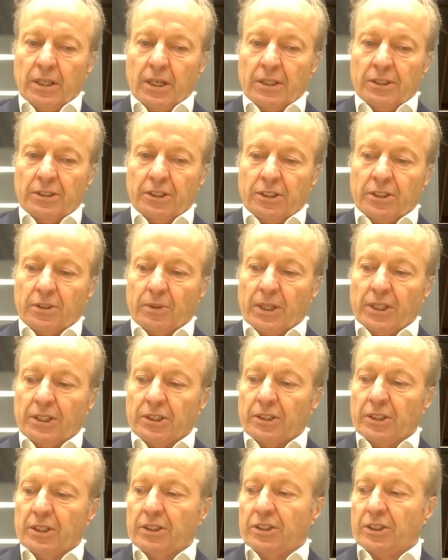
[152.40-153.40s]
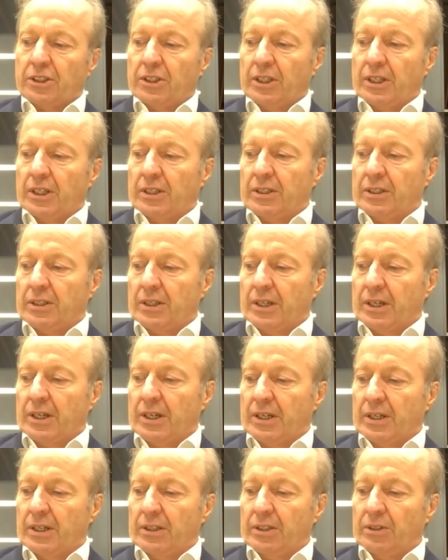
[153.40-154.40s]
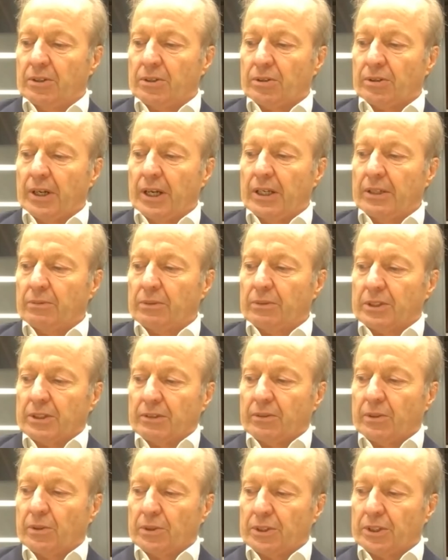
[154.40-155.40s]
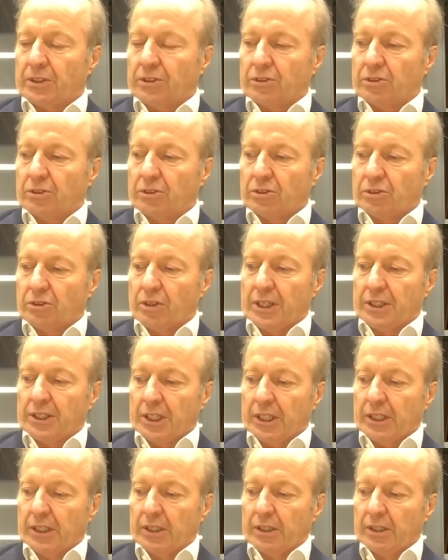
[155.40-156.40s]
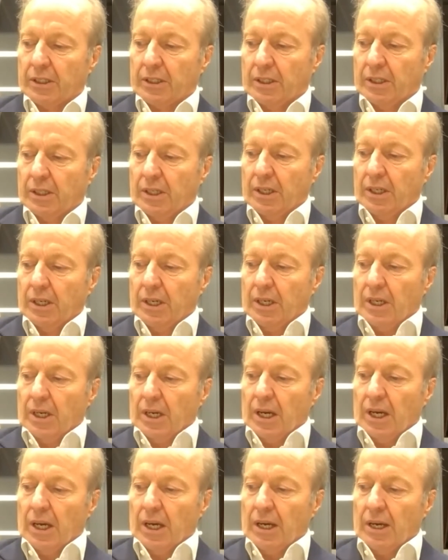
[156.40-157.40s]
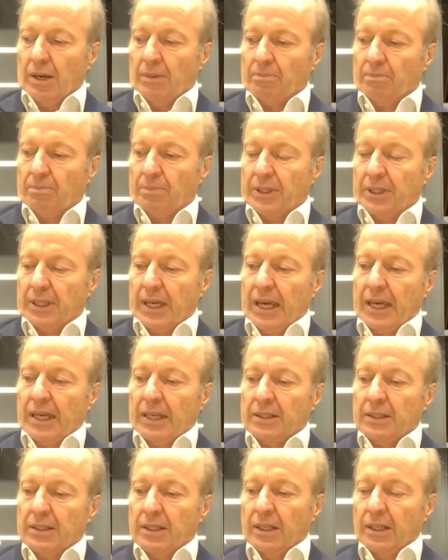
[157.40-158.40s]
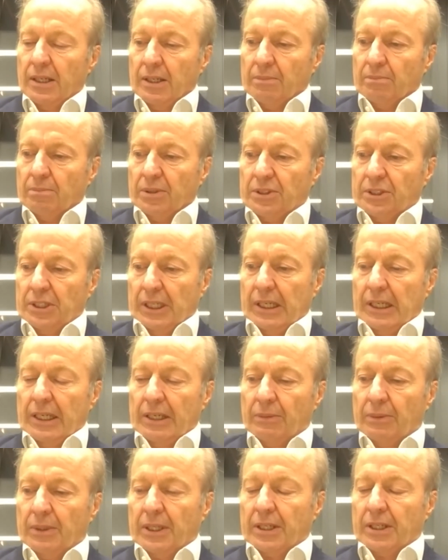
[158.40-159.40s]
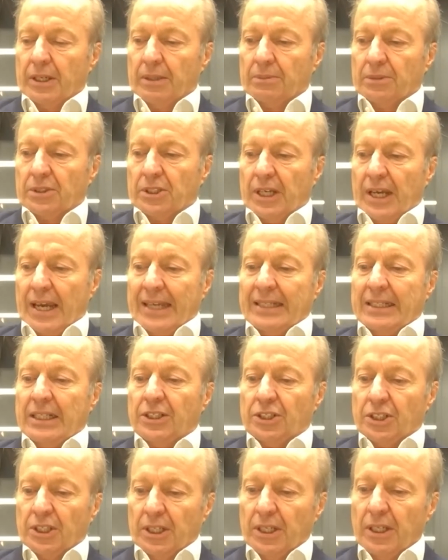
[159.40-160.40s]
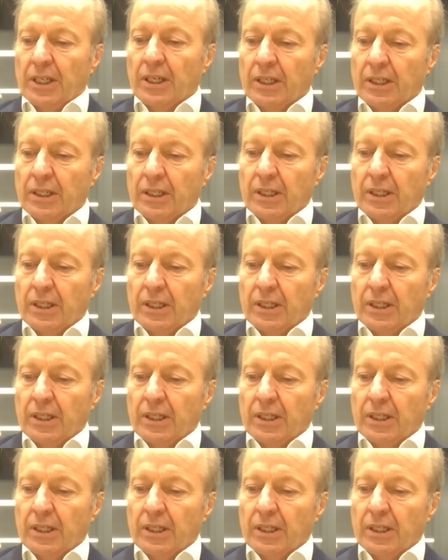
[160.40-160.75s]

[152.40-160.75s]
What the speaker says: situation in Ukraine, which of course is tragic. But again, particularly when it comes to energy,